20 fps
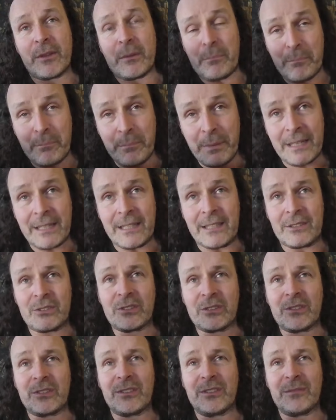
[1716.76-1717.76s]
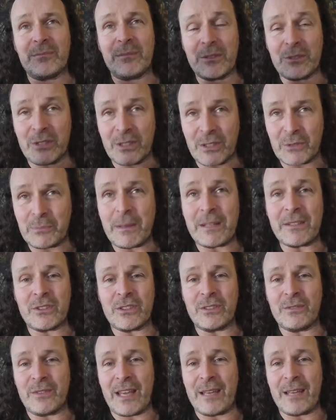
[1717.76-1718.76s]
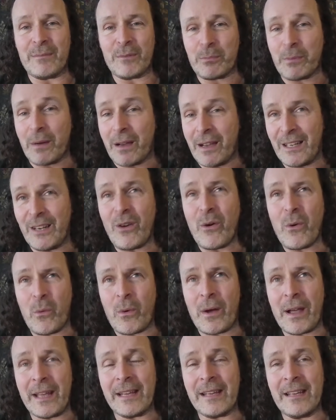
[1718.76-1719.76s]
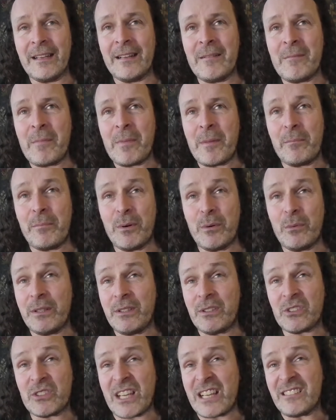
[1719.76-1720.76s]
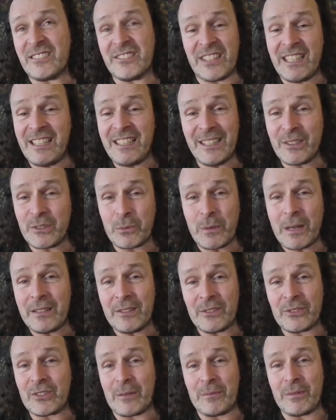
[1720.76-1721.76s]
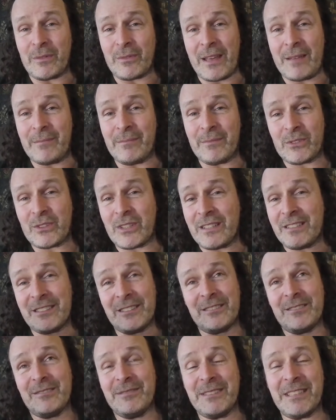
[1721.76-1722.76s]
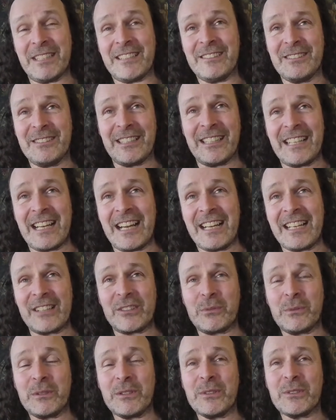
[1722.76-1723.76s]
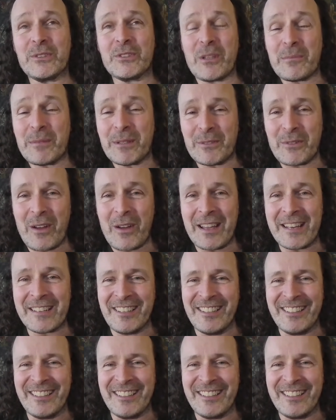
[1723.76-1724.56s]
biggest, most expensive games by a long way. But we sell nearly as well as some of them, so, you know, I guess we're doing something right.